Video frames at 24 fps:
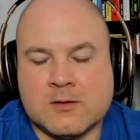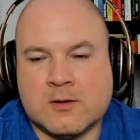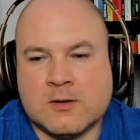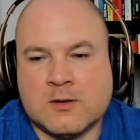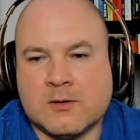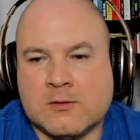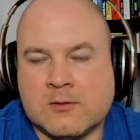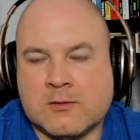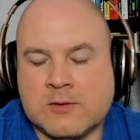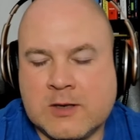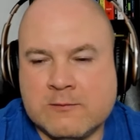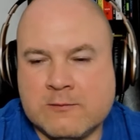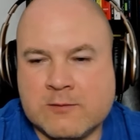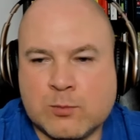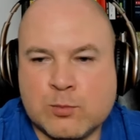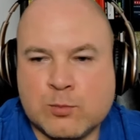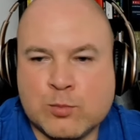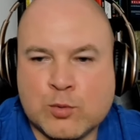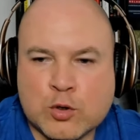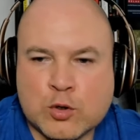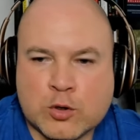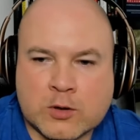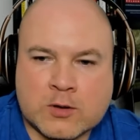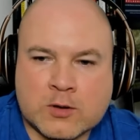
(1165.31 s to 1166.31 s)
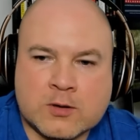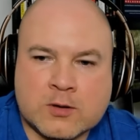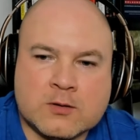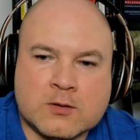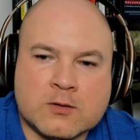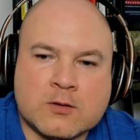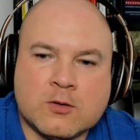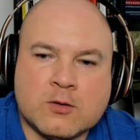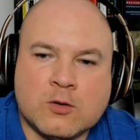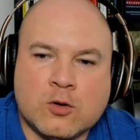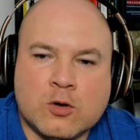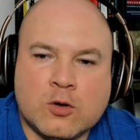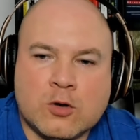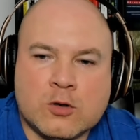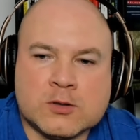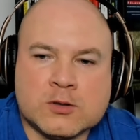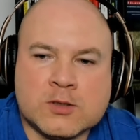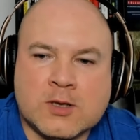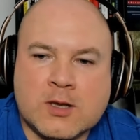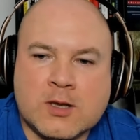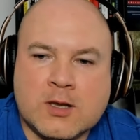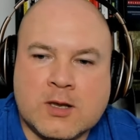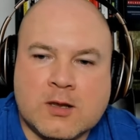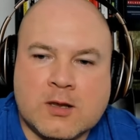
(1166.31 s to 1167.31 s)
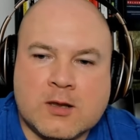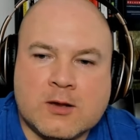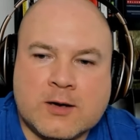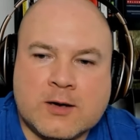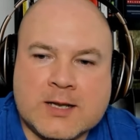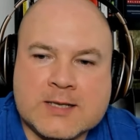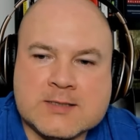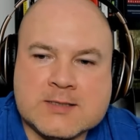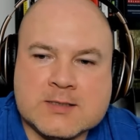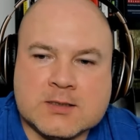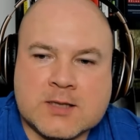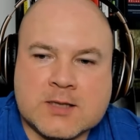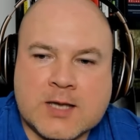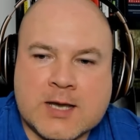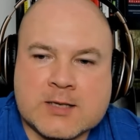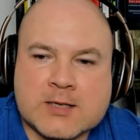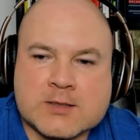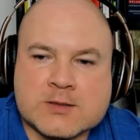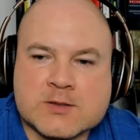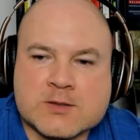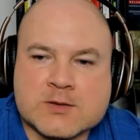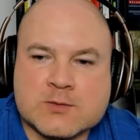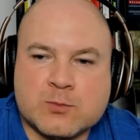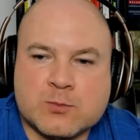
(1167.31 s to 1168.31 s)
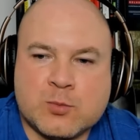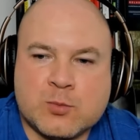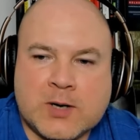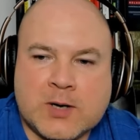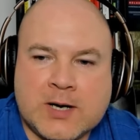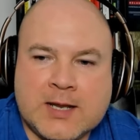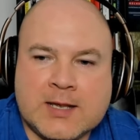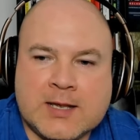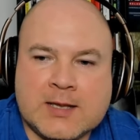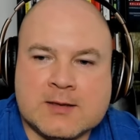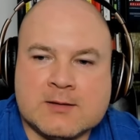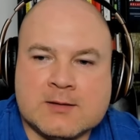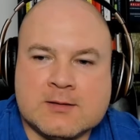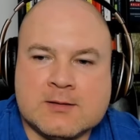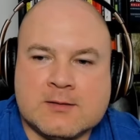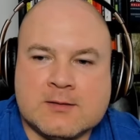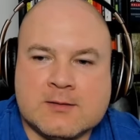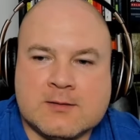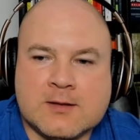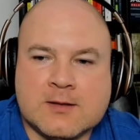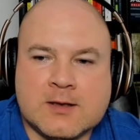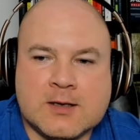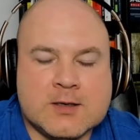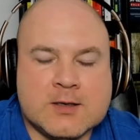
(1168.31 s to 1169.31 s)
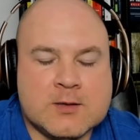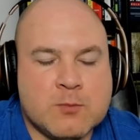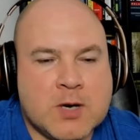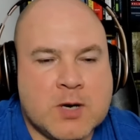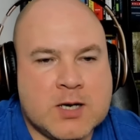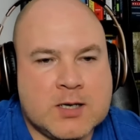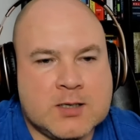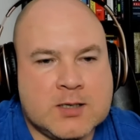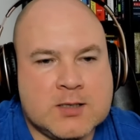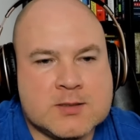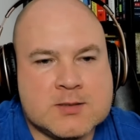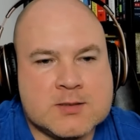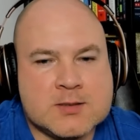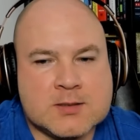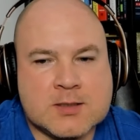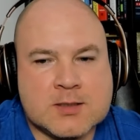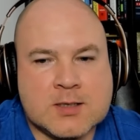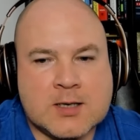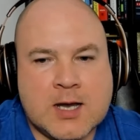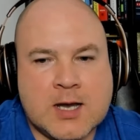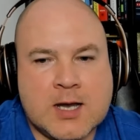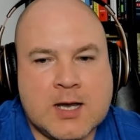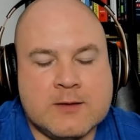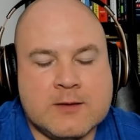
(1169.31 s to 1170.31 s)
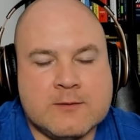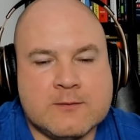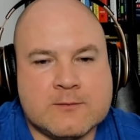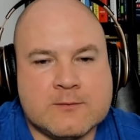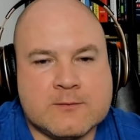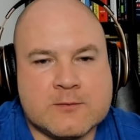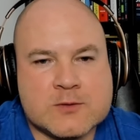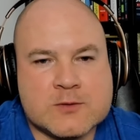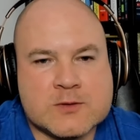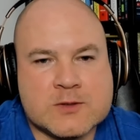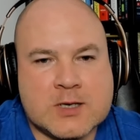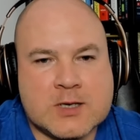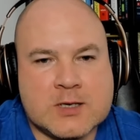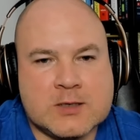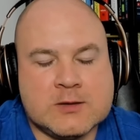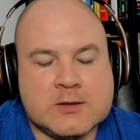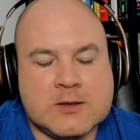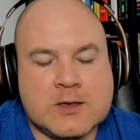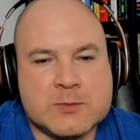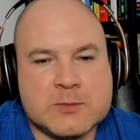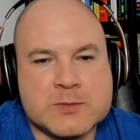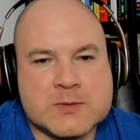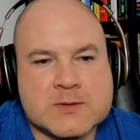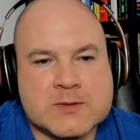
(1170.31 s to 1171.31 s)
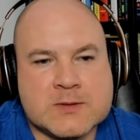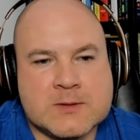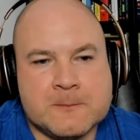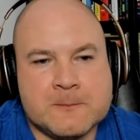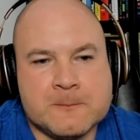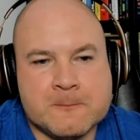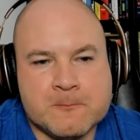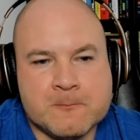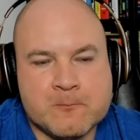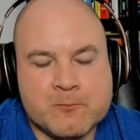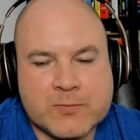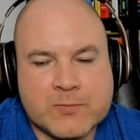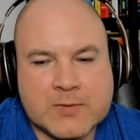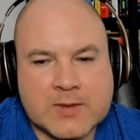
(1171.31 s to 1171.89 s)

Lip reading: have a book called Ready Launch Brand, the Lean Marketing Guide for Startups.